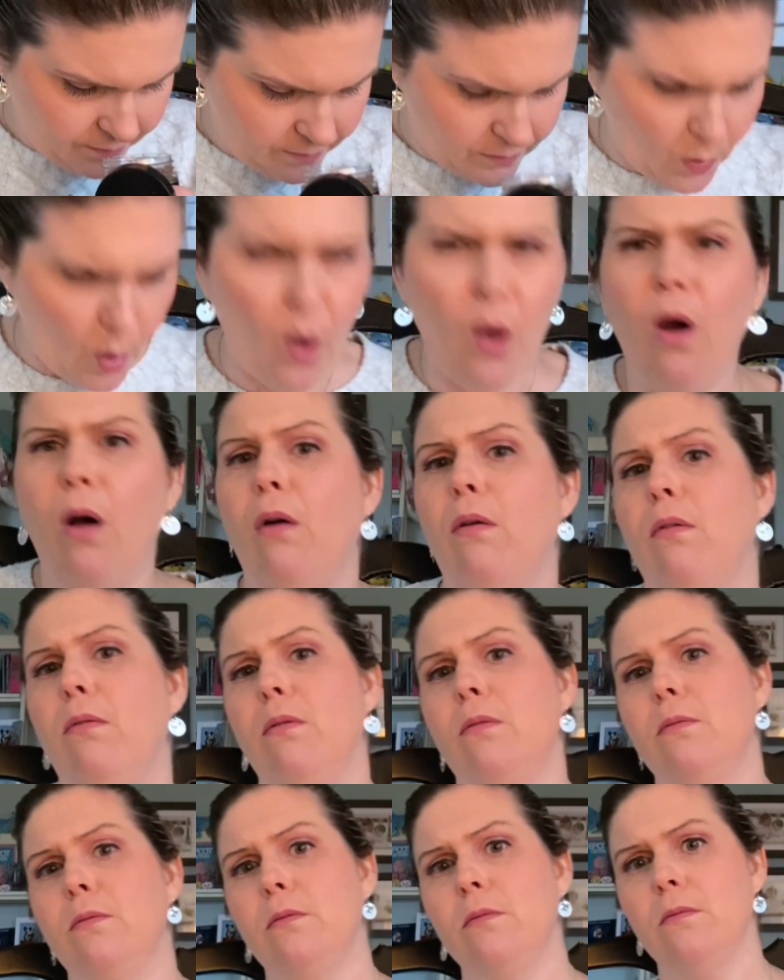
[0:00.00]

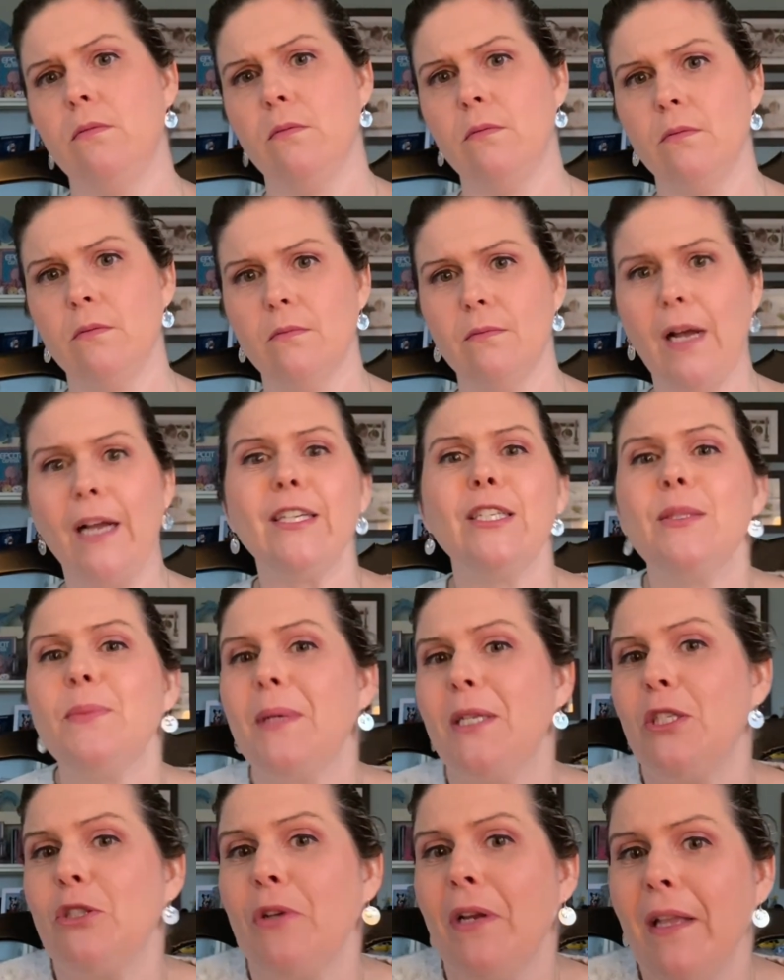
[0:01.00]
I just
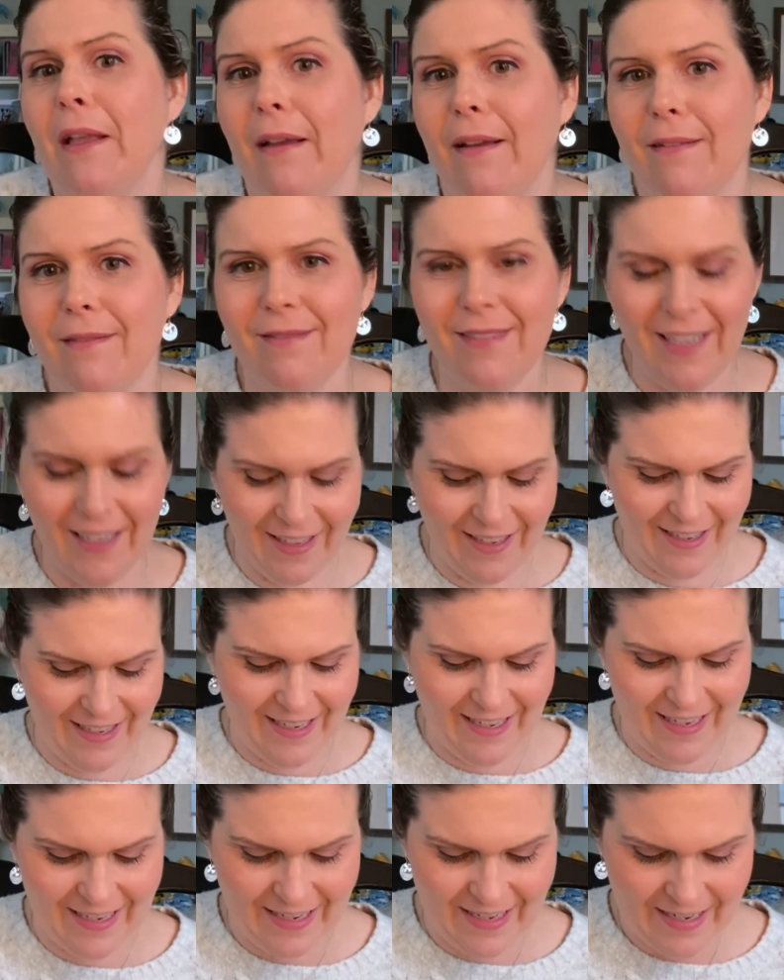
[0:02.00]
want to drink it.
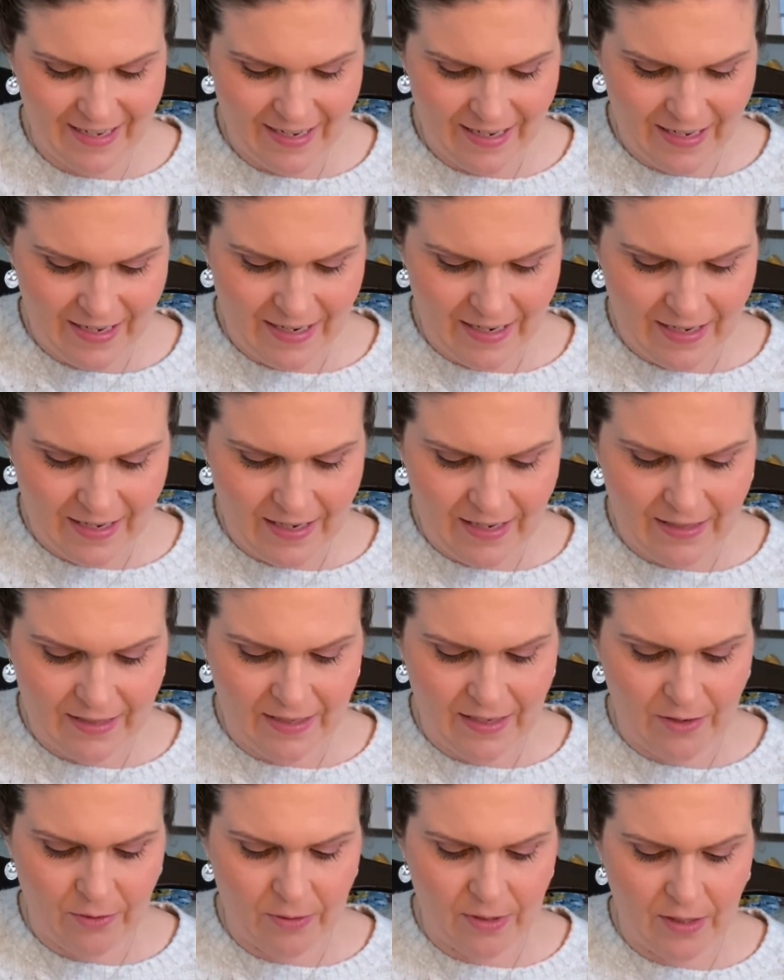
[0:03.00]
Let's see,
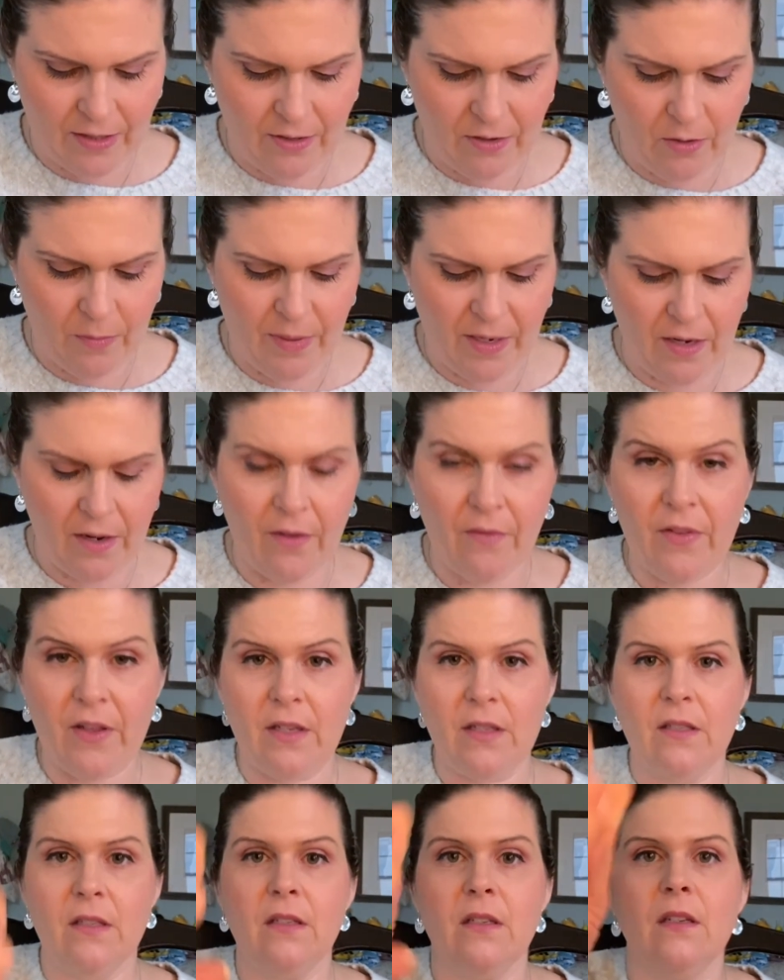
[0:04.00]
there was a little bit of
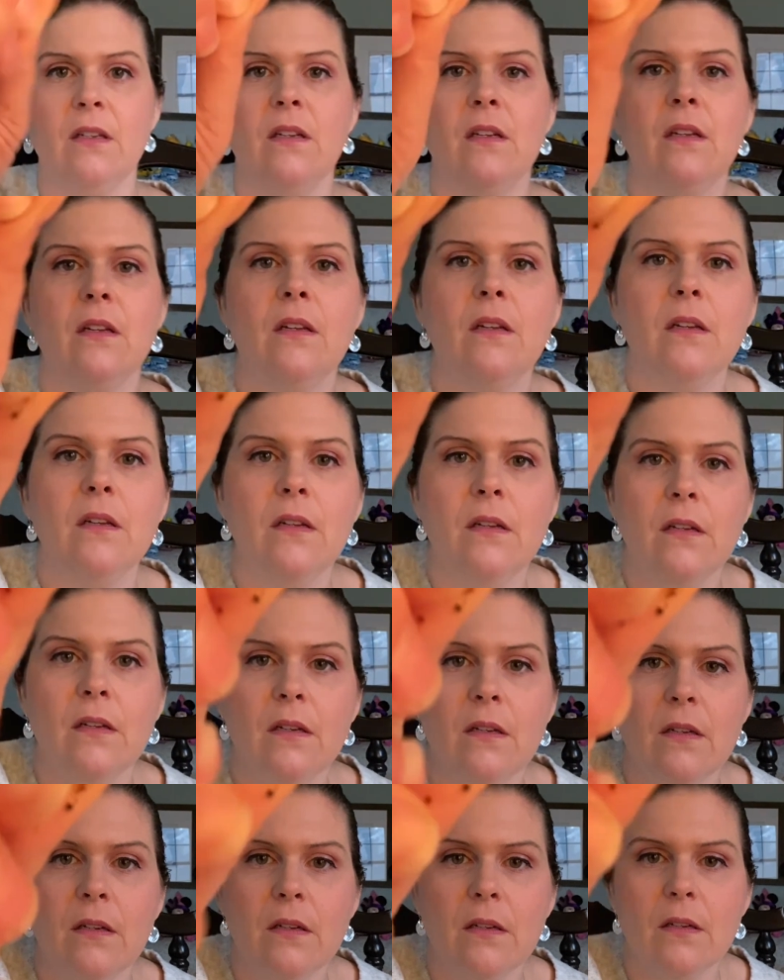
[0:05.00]
this.
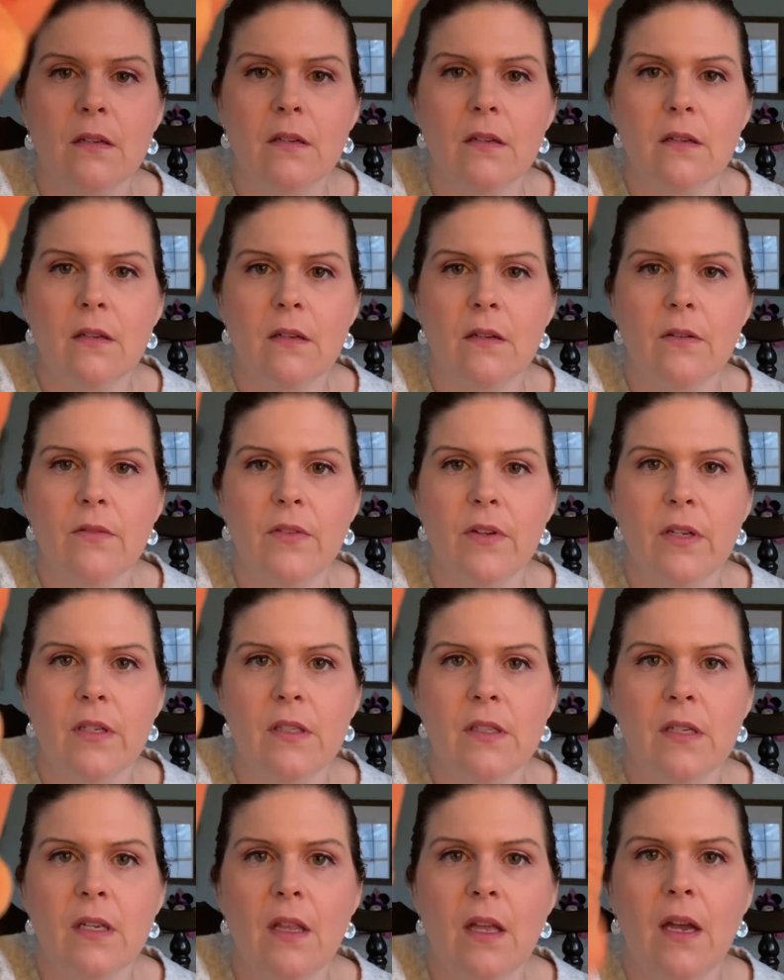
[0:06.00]
I don't know if you could
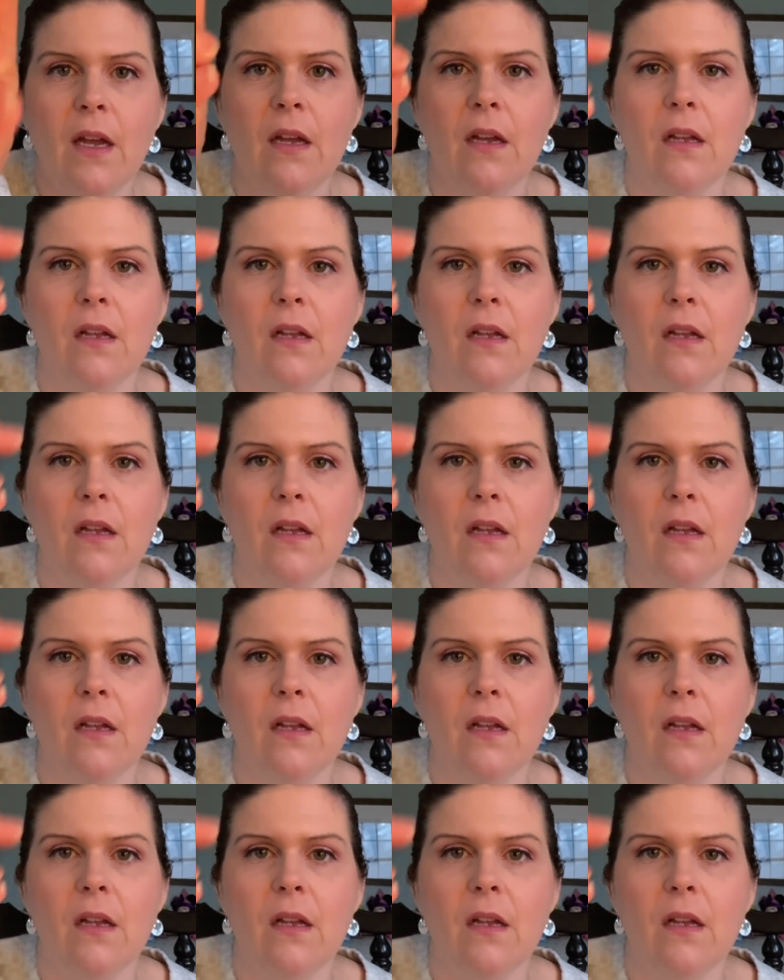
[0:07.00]
see that.